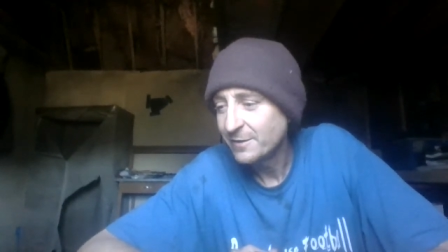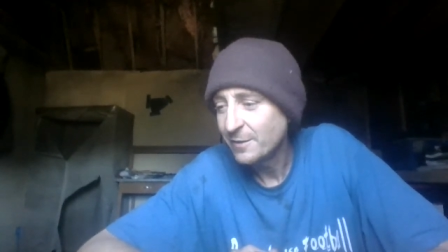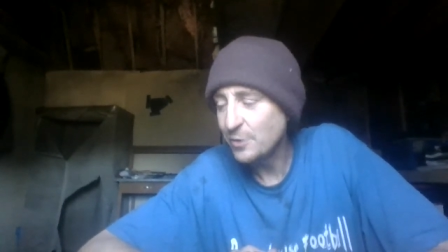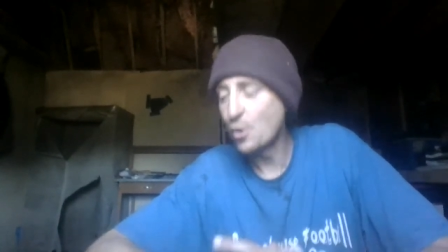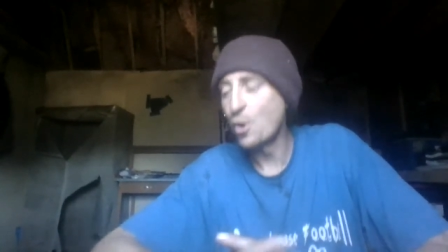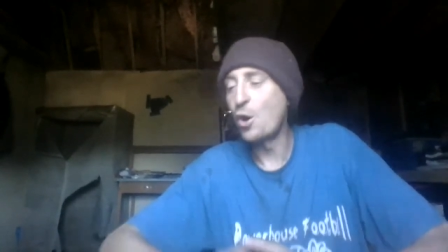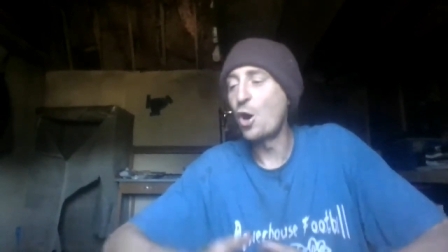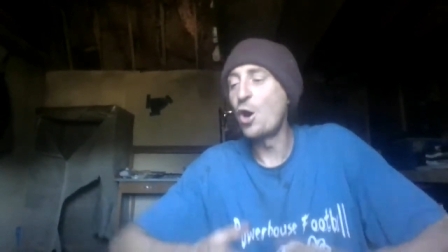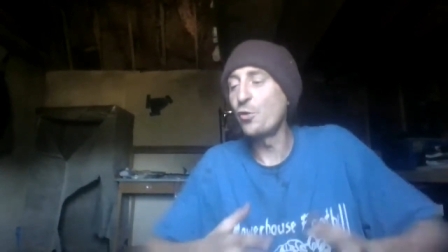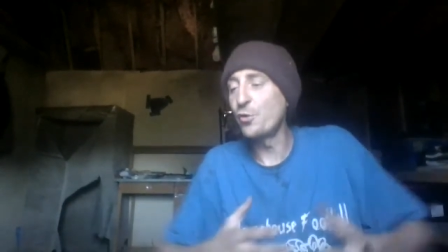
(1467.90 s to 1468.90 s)
You know,
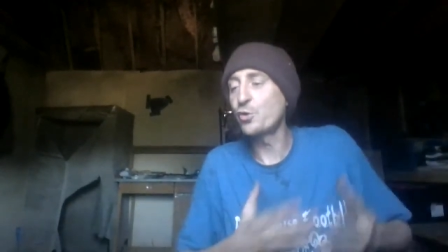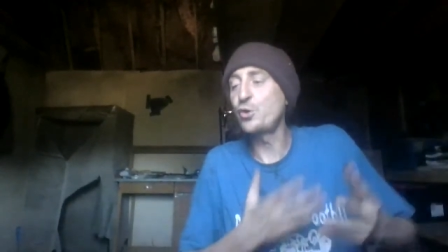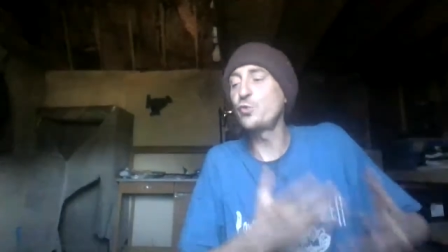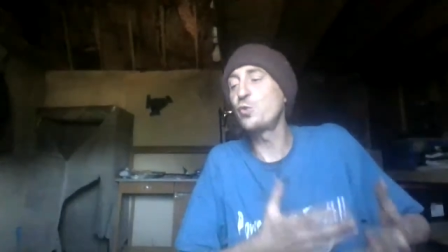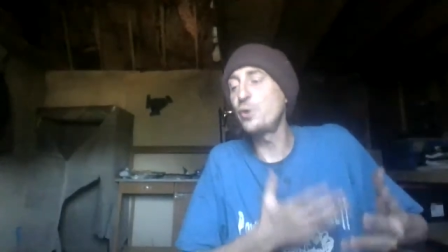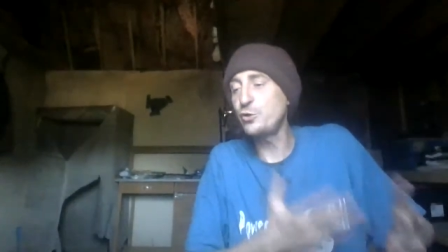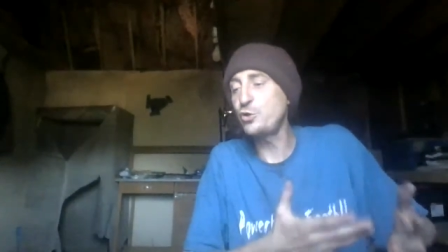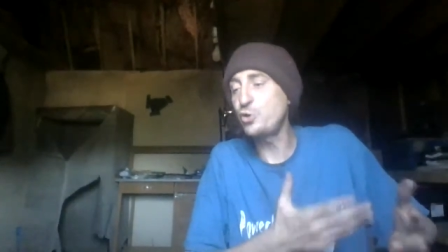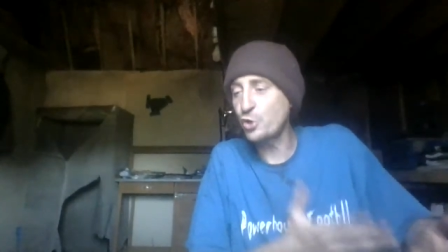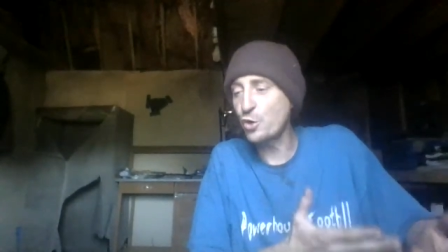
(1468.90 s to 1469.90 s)
all the goodwill
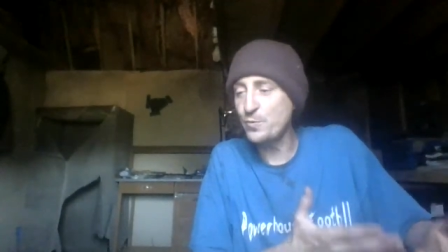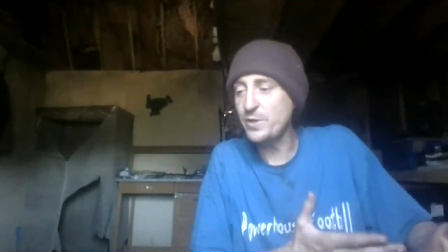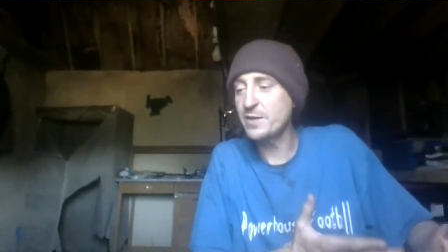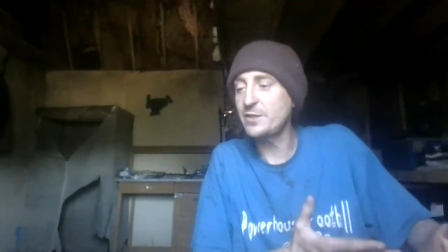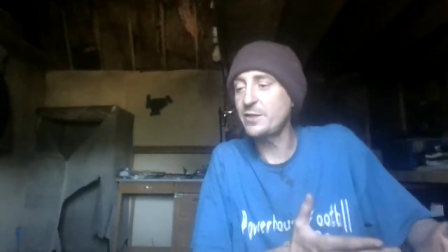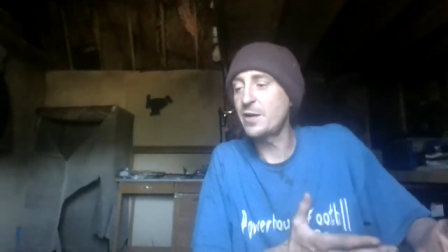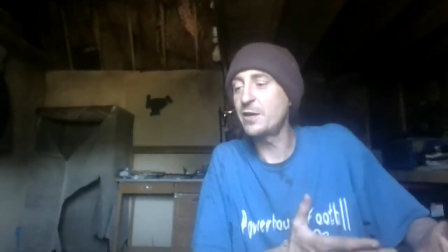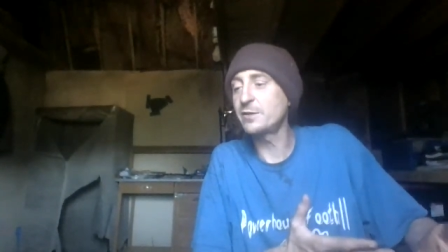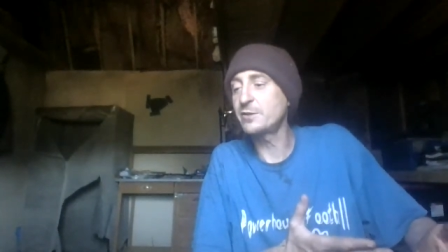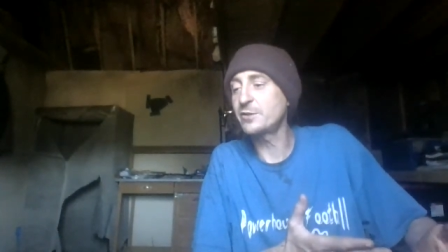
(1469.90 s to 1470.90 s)
you showed me as a
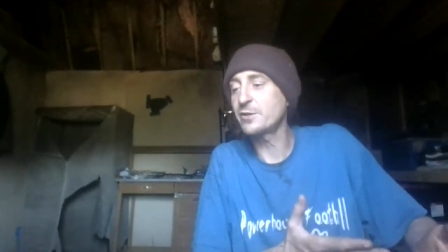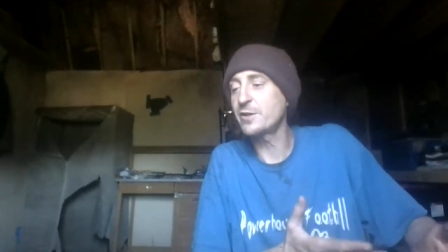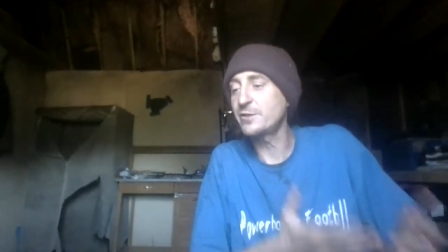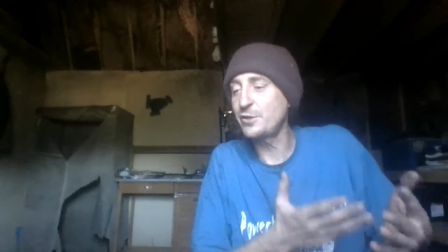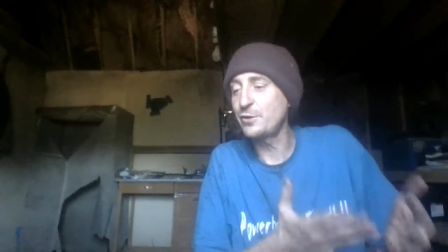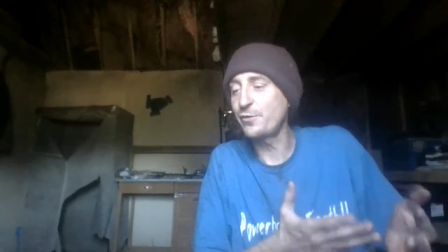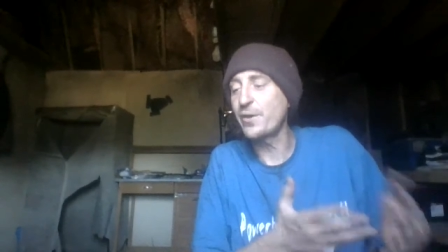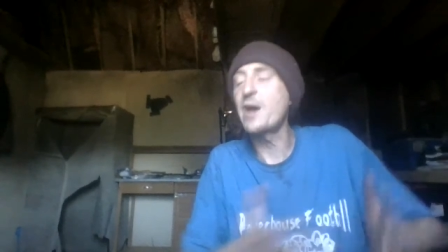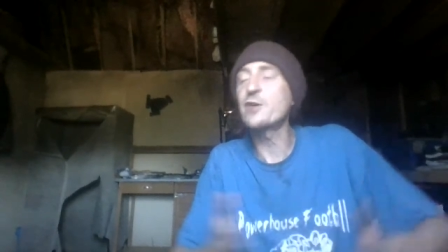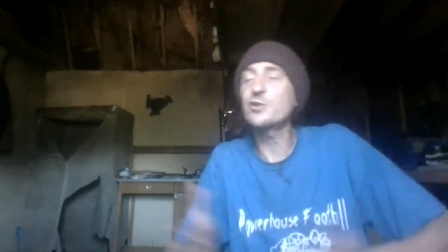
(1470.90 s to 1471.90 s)
youngster, as a youth,
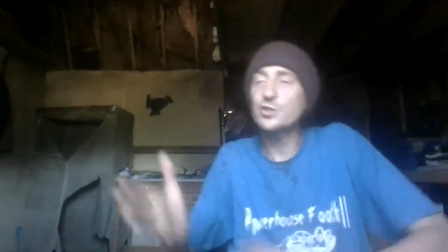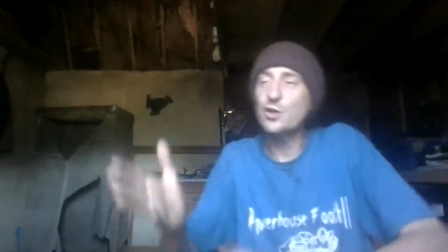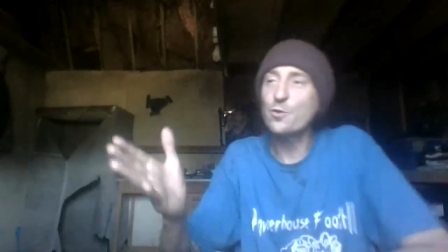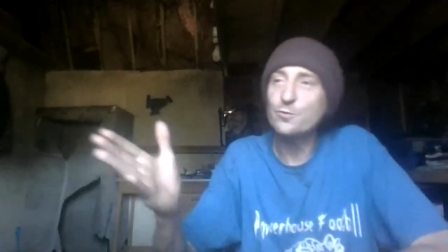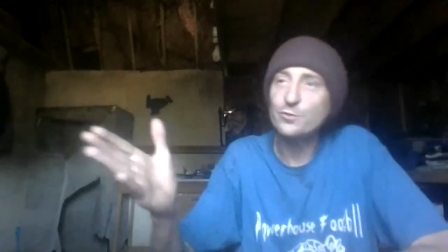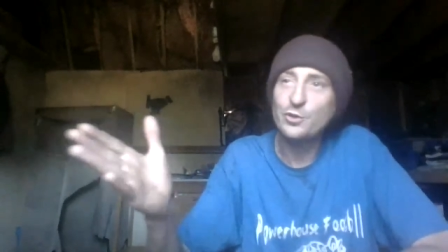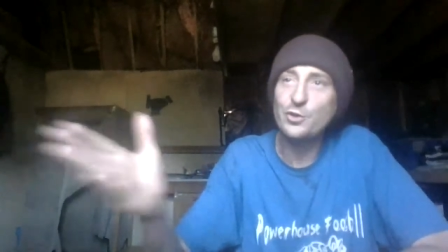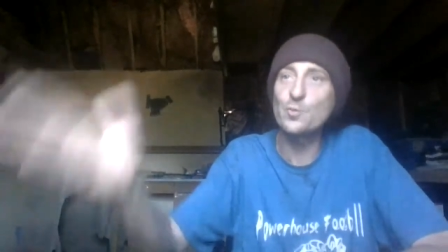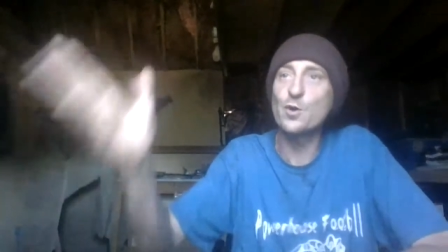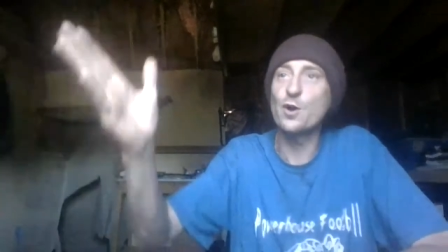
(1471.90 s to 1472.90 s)
I'll show
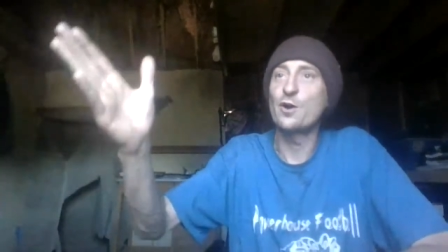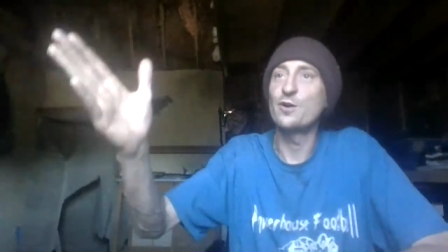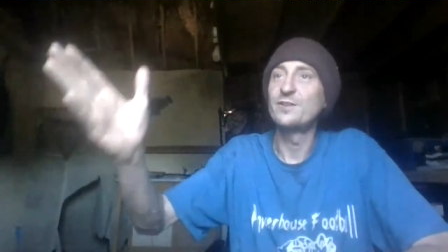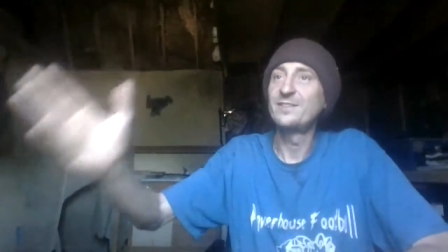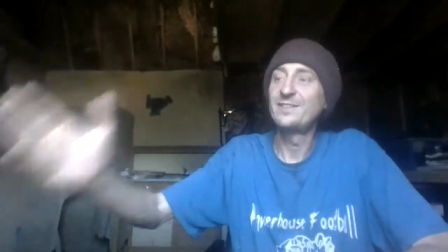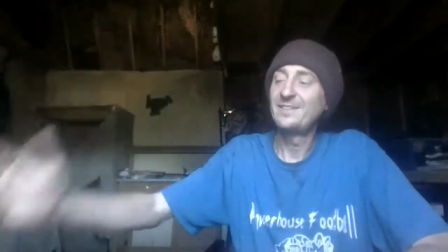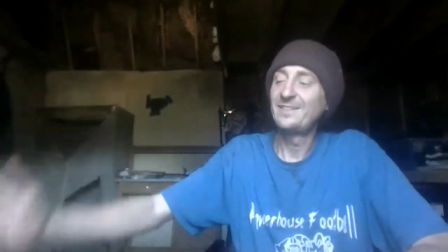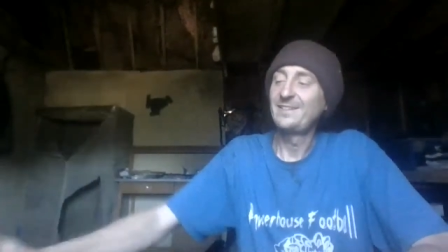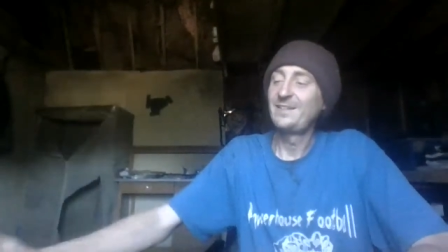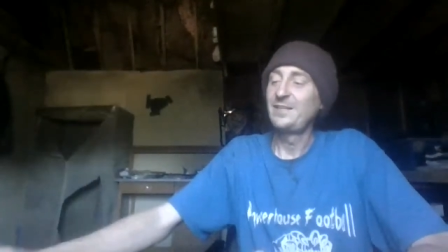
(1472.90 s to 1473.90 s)
you all.
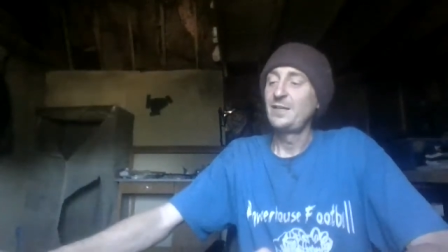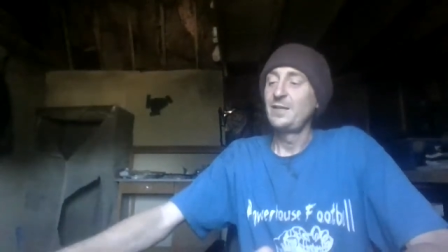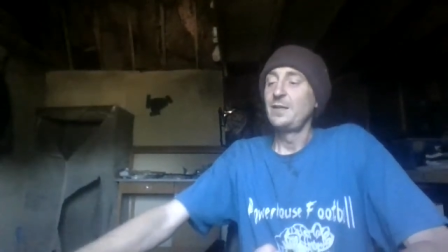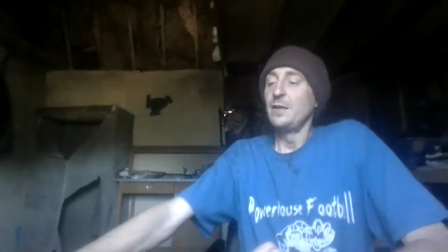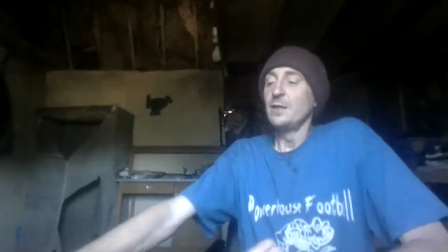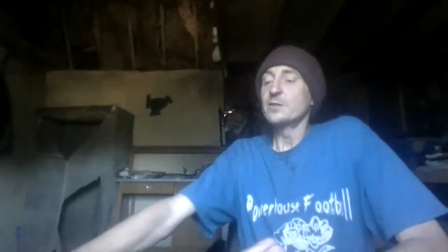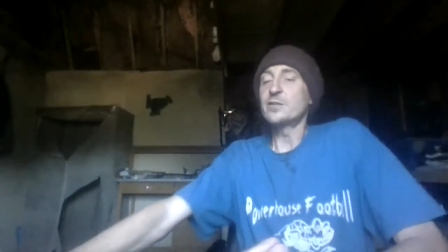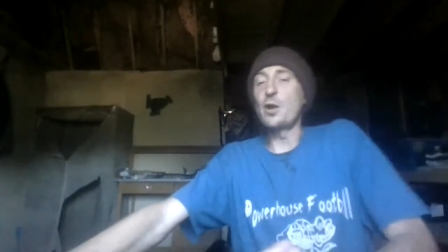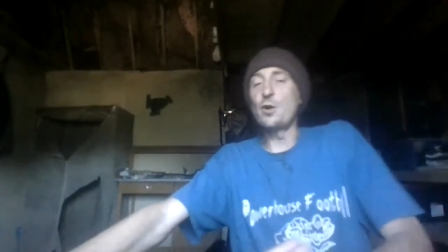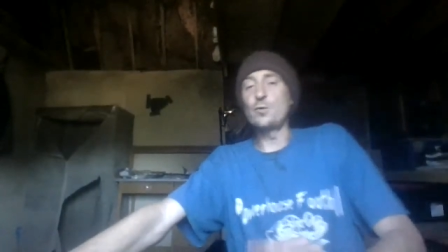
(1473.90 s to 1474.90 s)

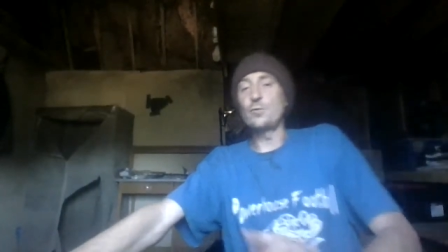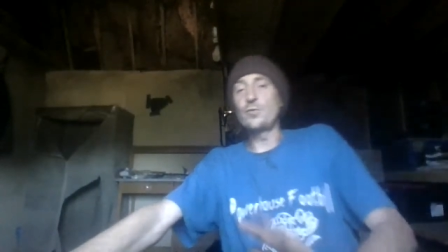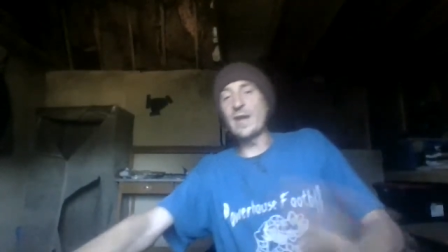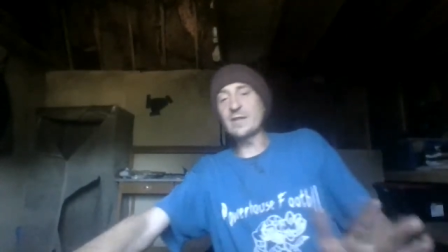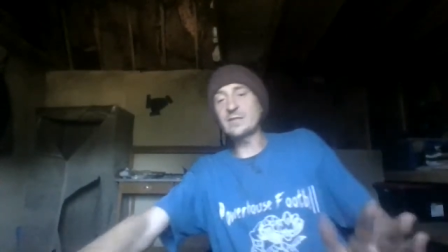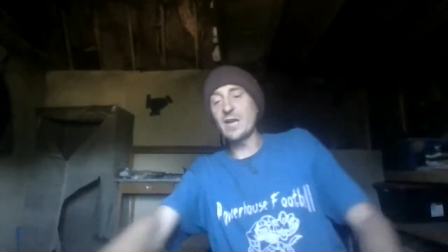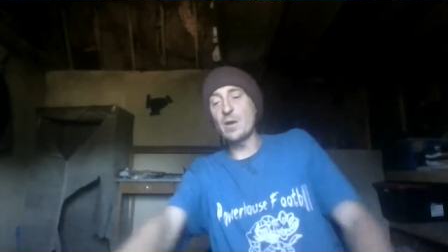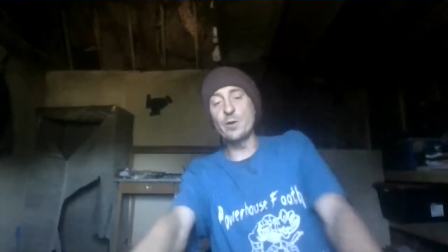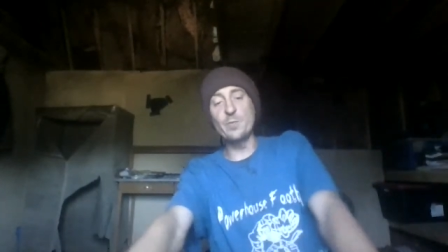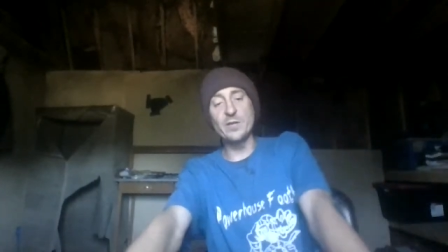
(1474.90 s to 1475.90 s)
So the last thing
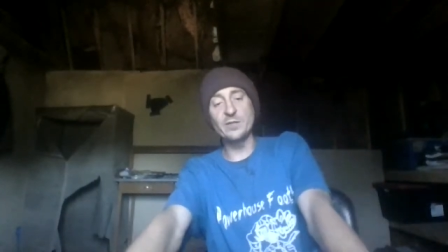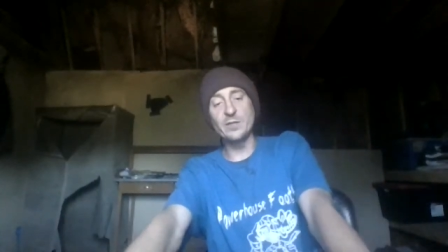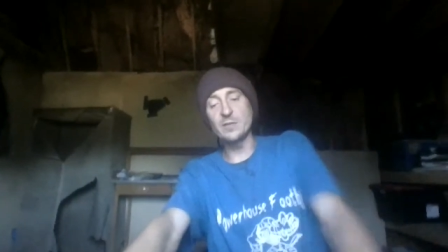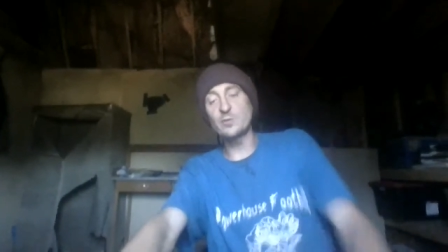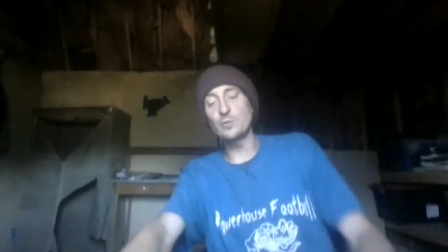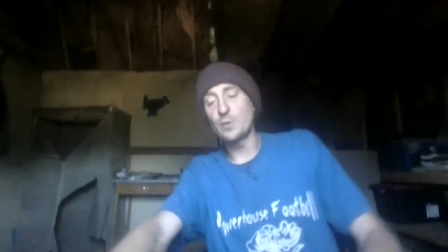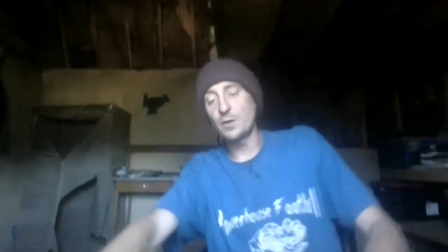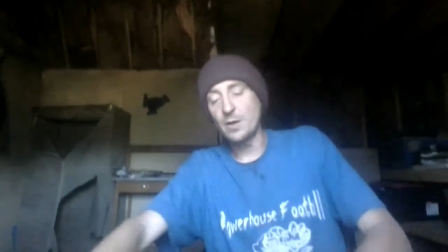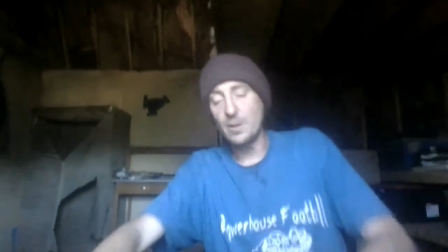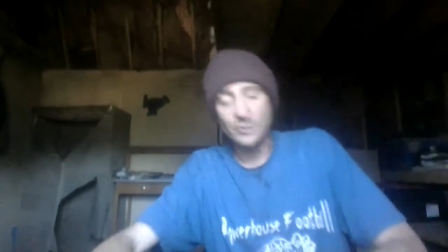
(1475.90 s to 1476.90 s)
I want to mention is
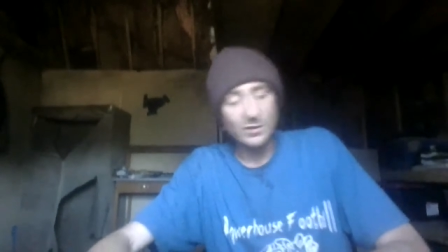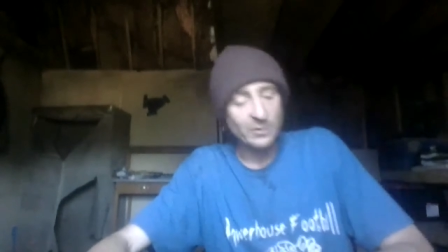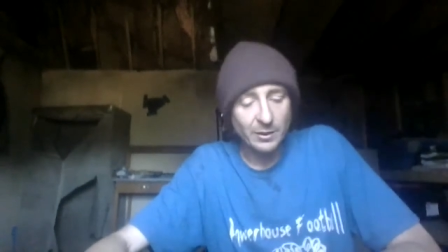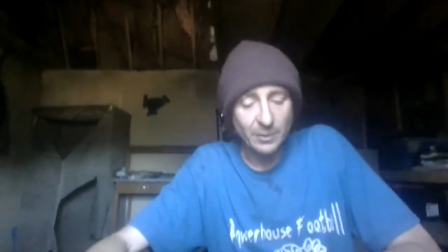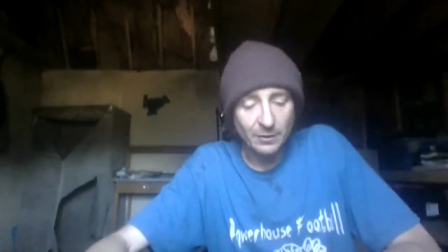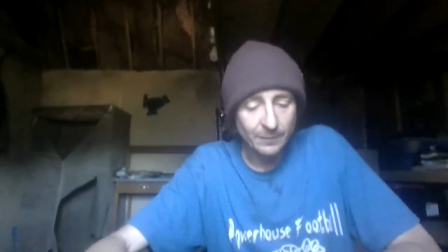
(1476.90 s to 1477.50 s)
uh, I was just